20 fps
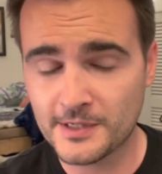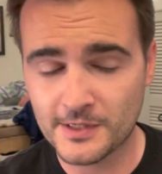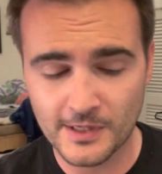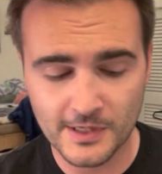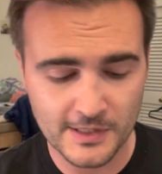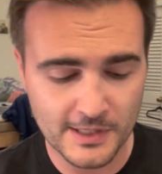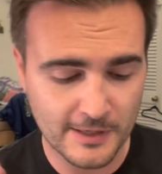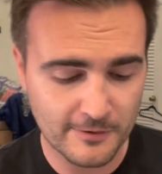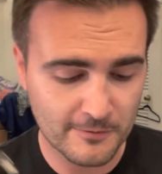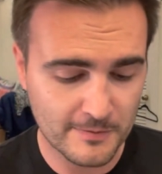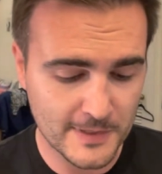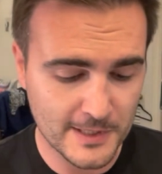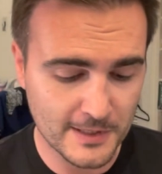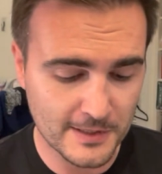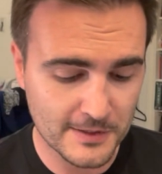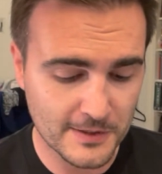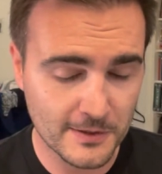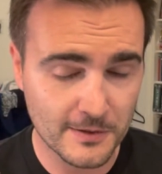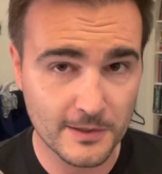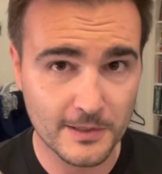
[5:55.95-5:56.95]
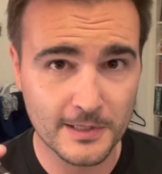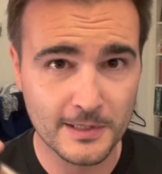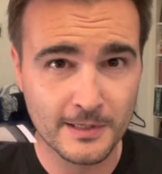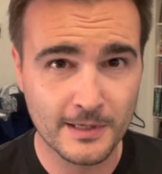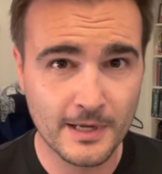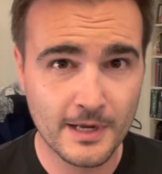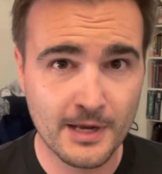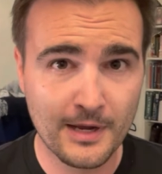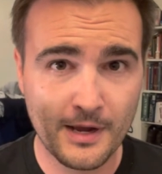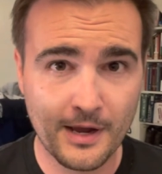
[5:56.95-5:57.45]
Doesn't have to be necessarily
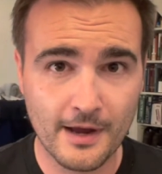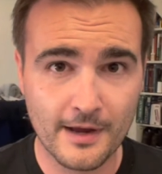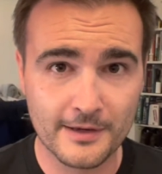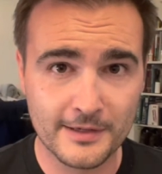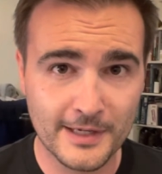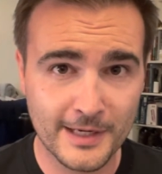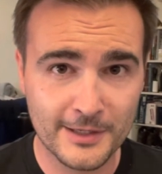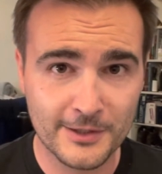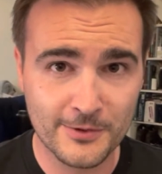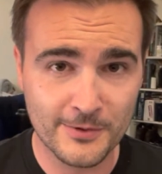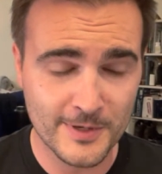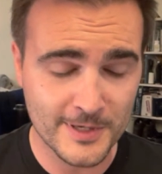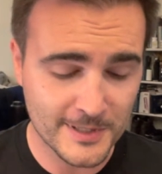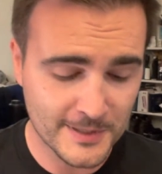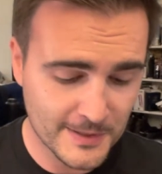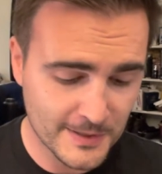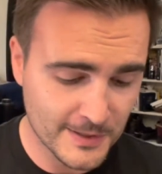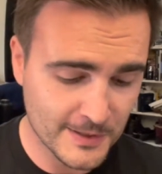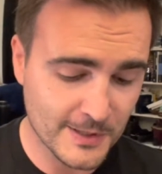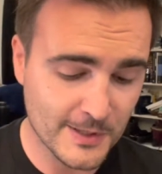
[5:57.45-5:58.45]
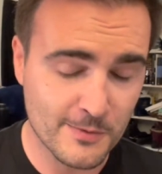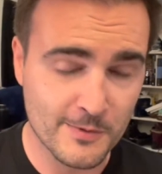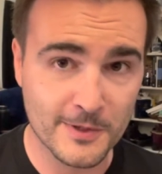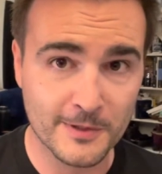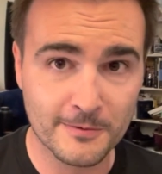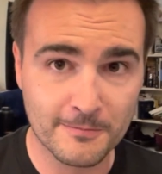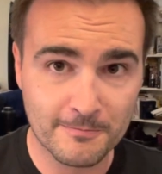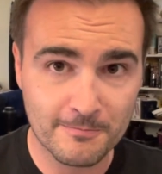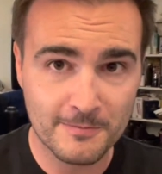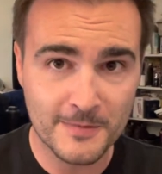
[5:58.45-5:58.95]
dead trees because they want to
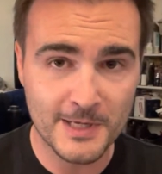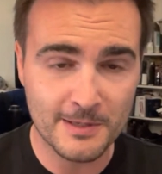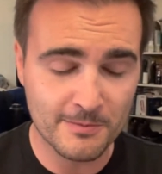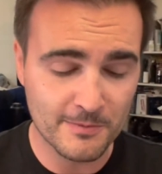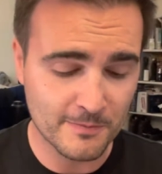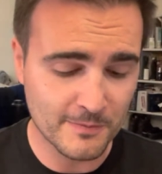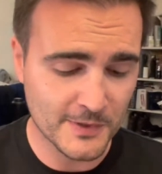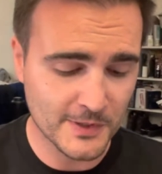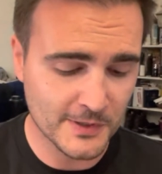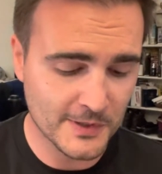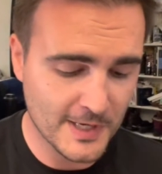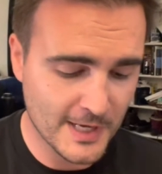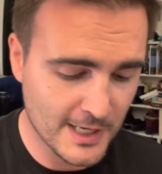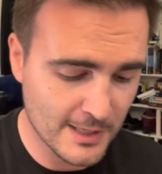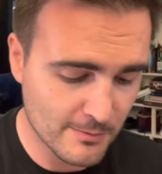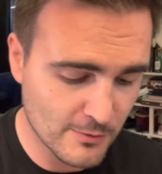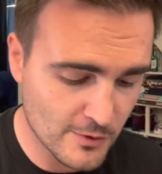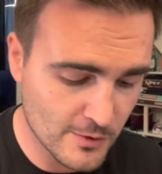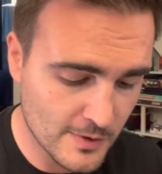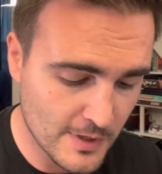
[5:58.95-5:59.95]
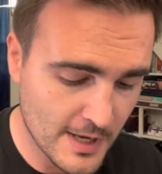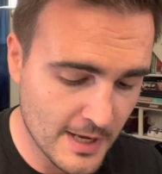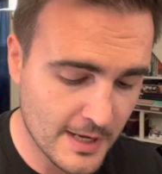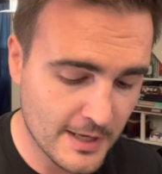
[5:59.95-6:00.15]
keep them sustainable.